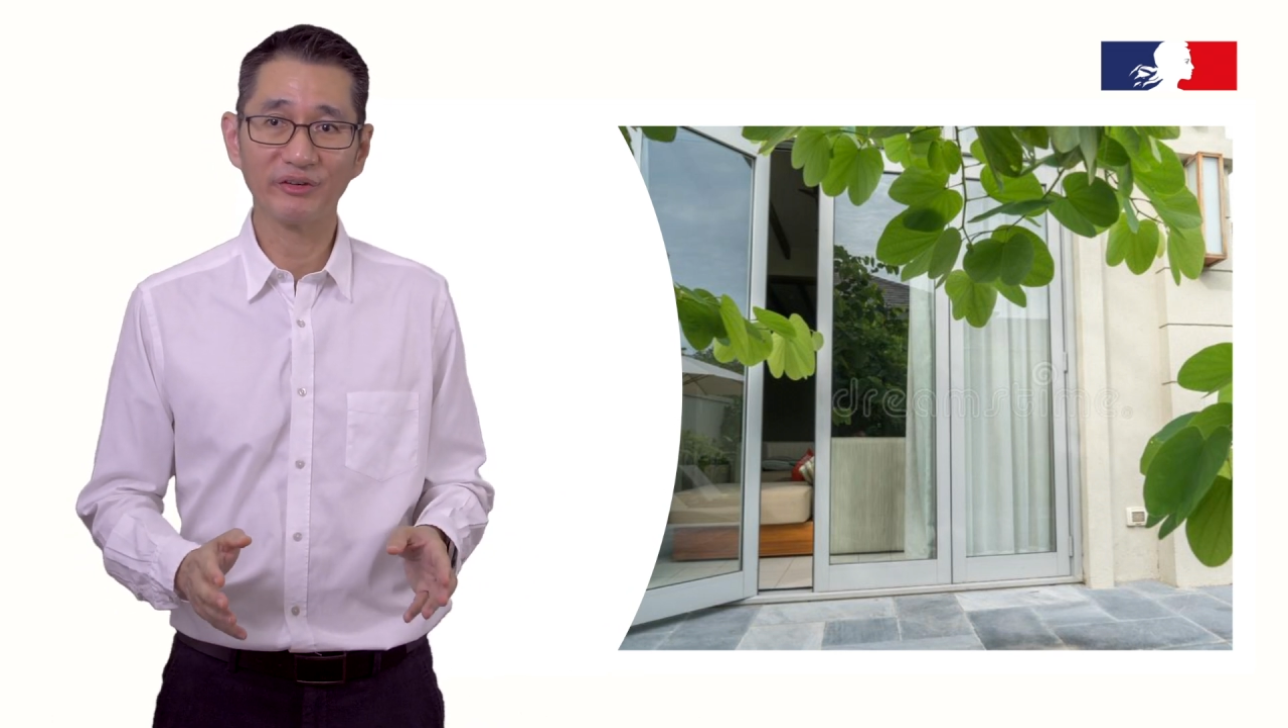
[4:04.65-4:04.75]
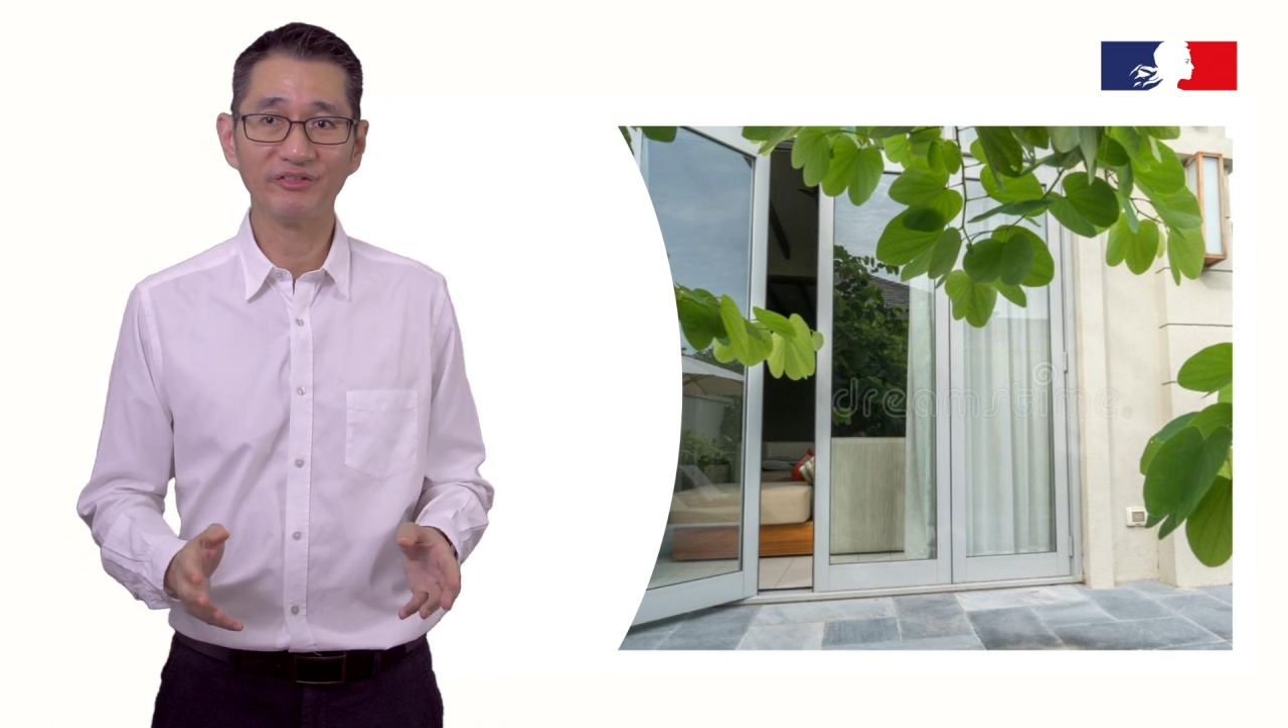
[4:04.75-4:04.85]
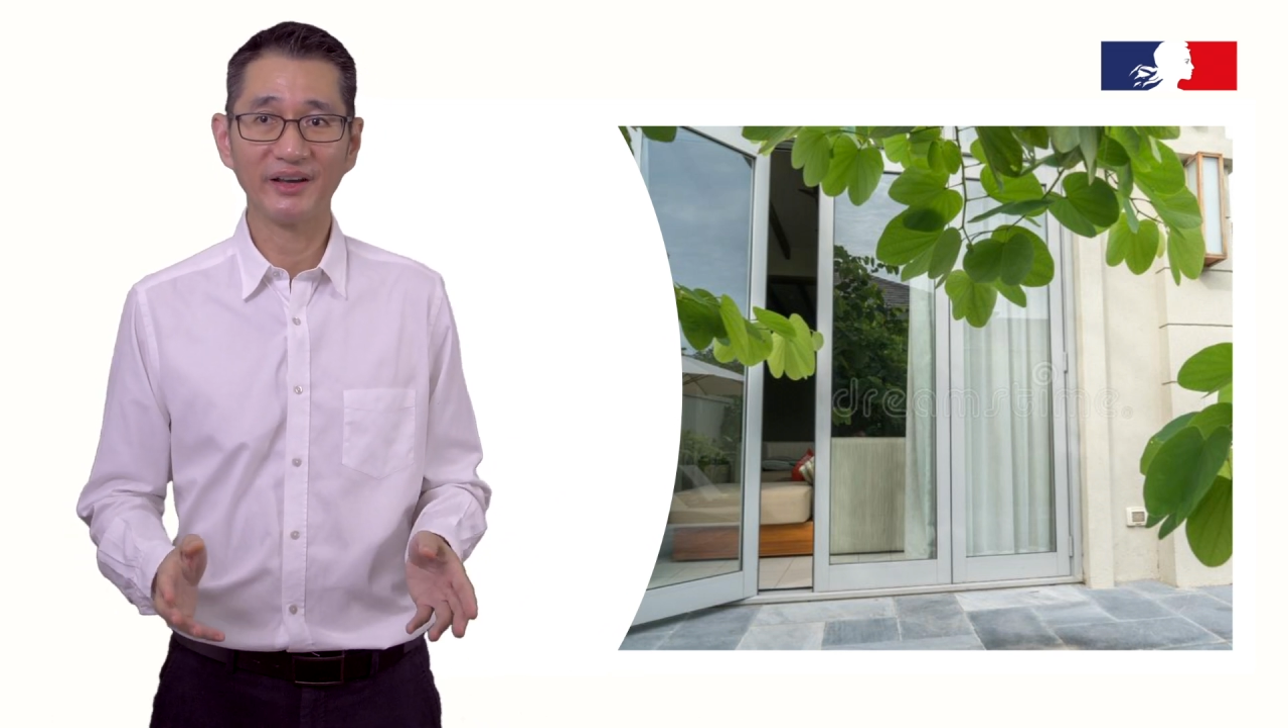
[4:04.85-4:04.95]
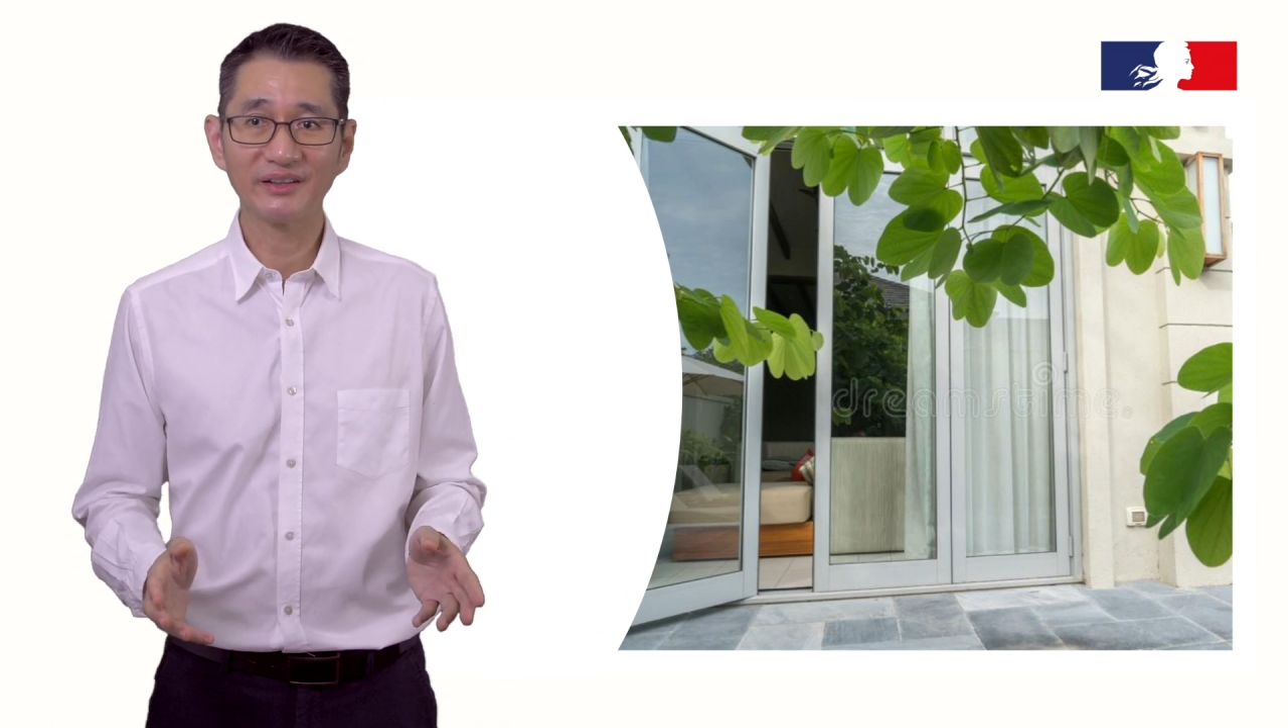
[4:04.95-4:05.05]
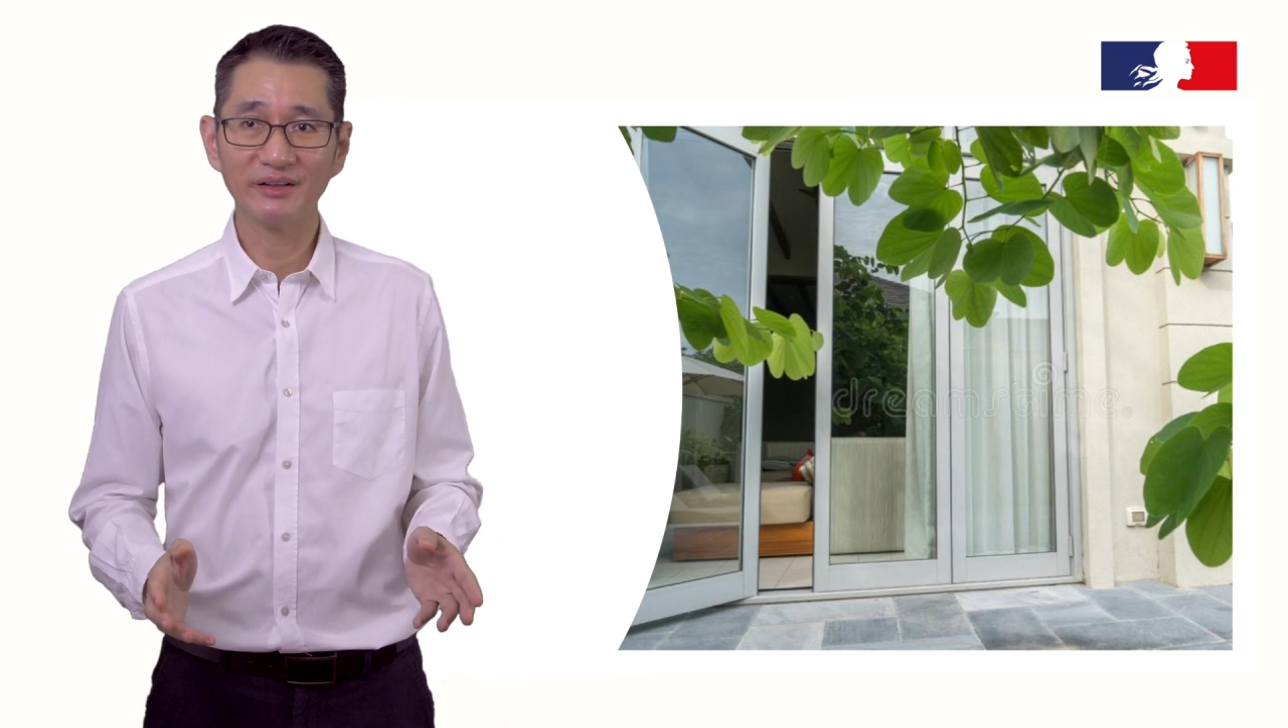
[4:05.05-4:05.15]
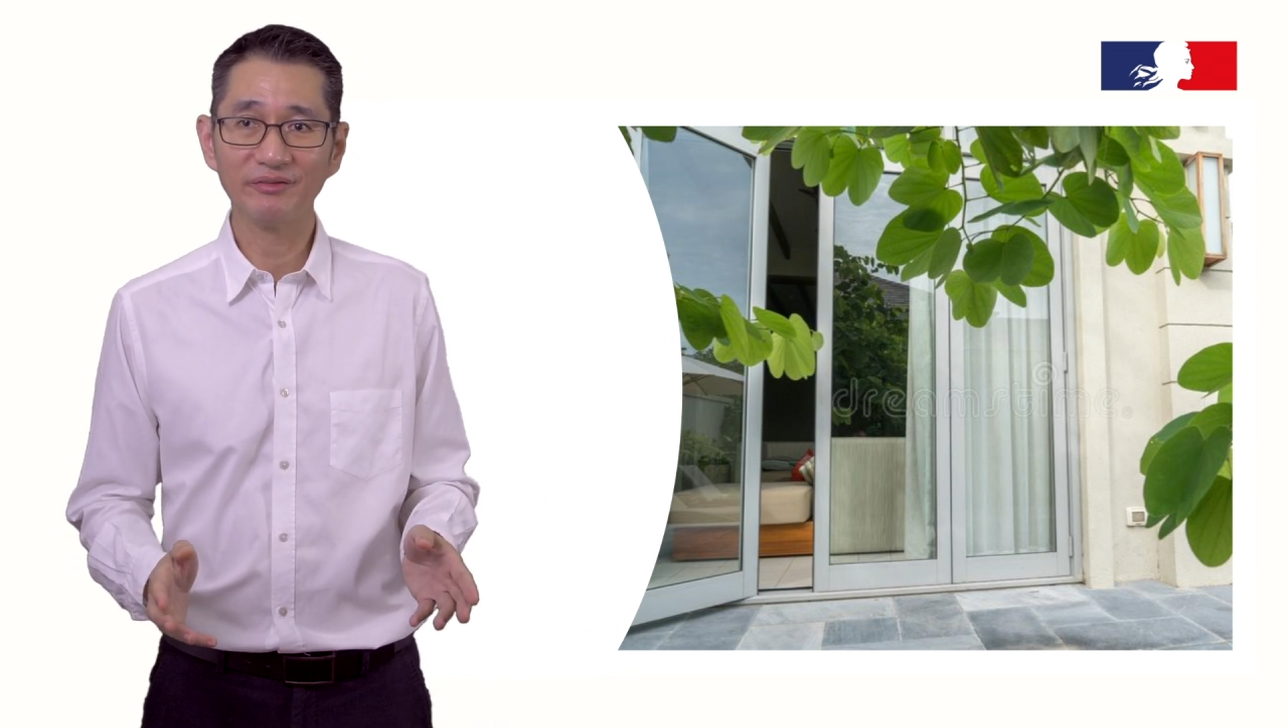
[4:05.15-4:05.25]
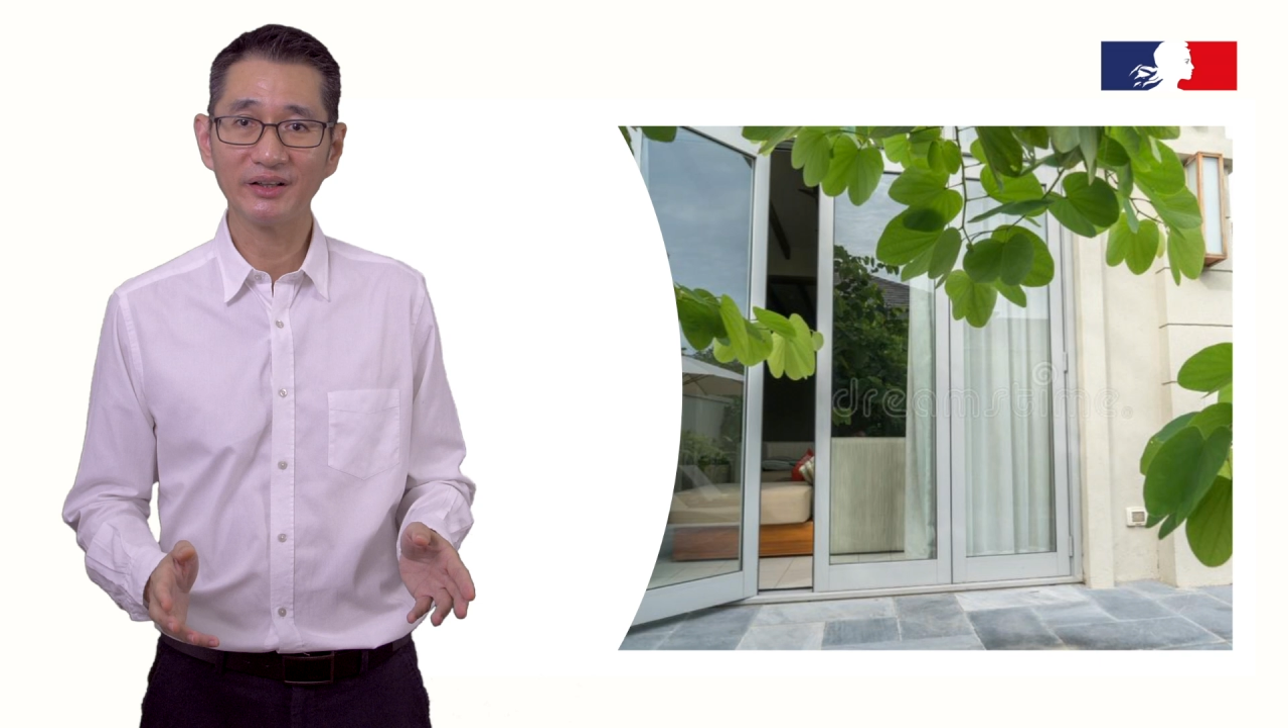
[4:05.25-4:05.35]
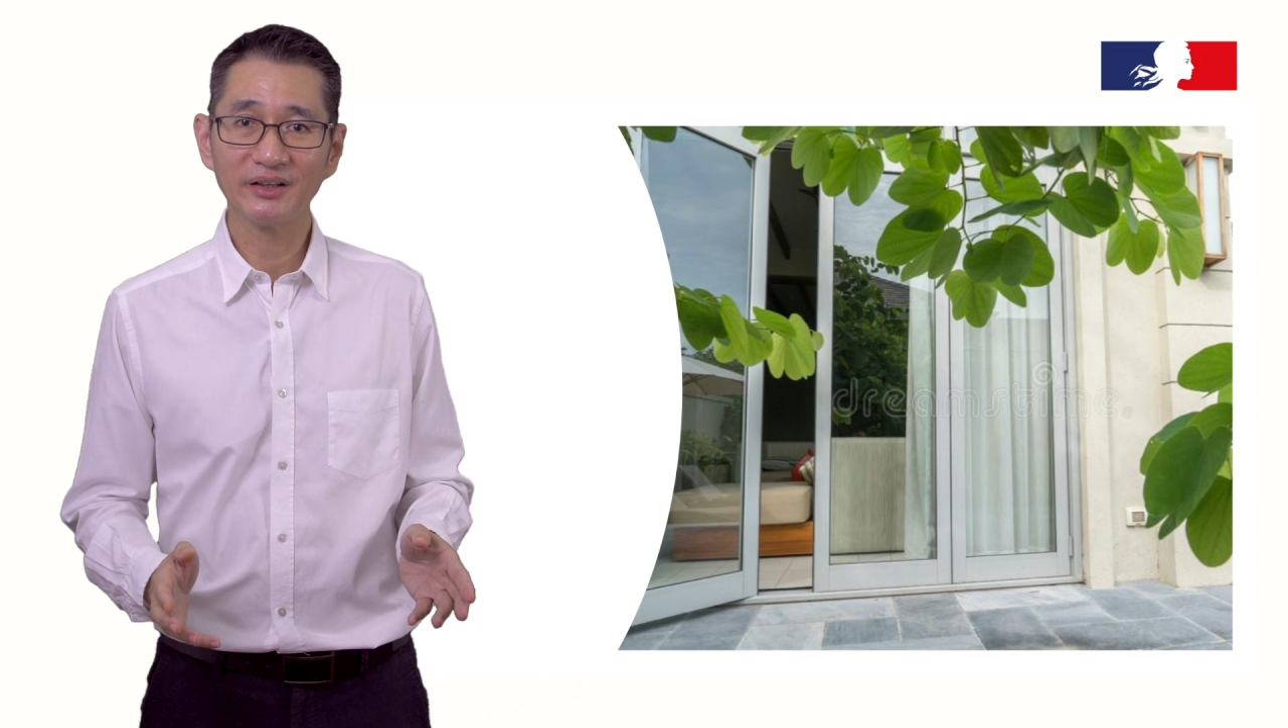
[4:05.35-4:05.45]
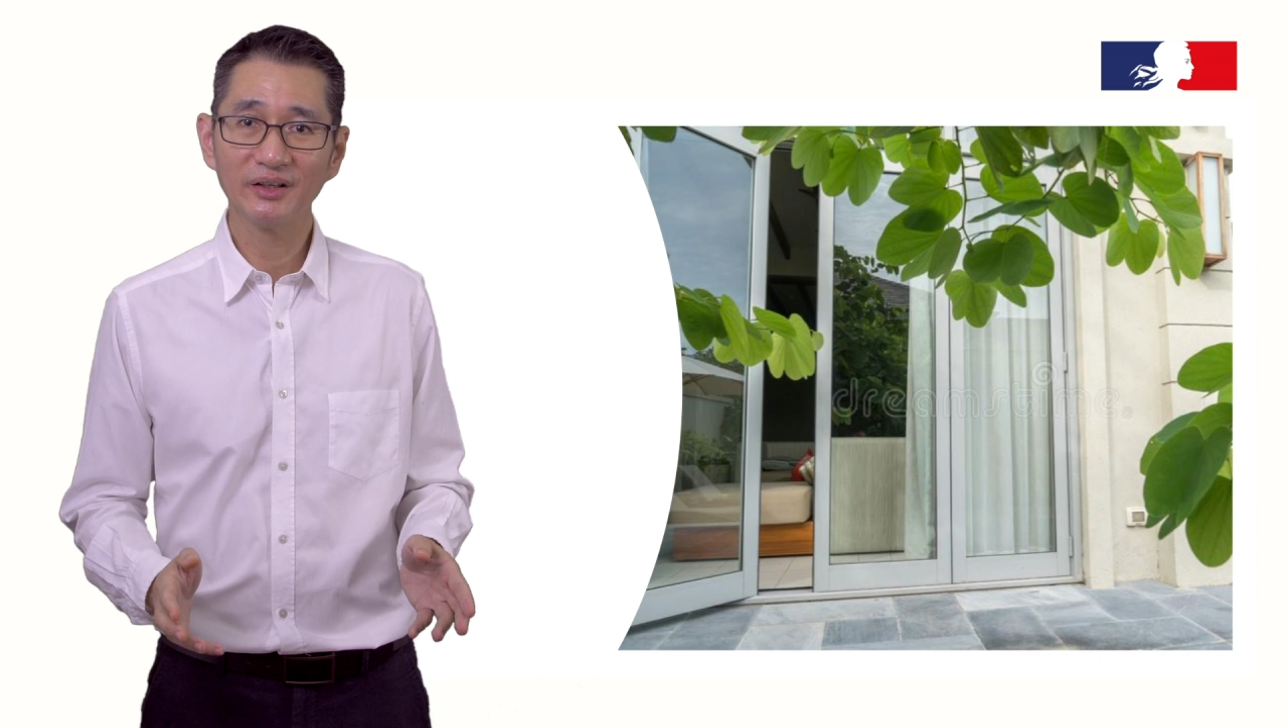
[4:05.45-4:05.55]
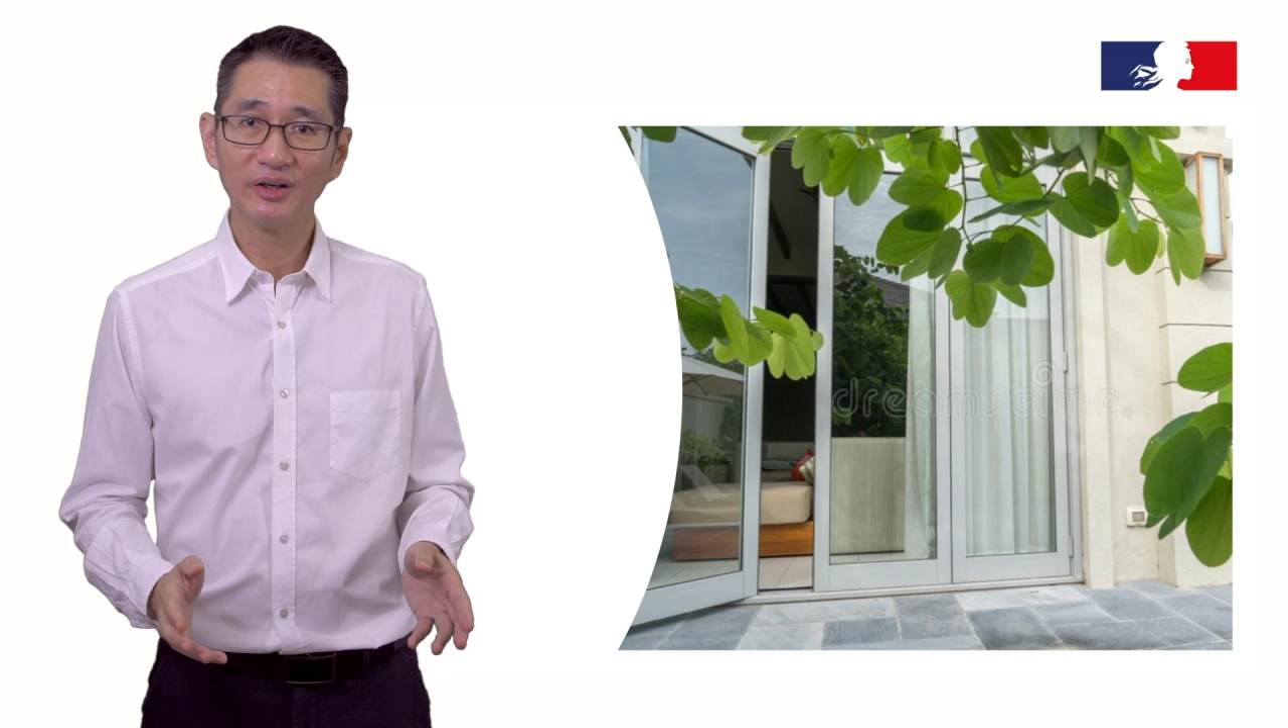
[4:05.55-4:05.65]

effectively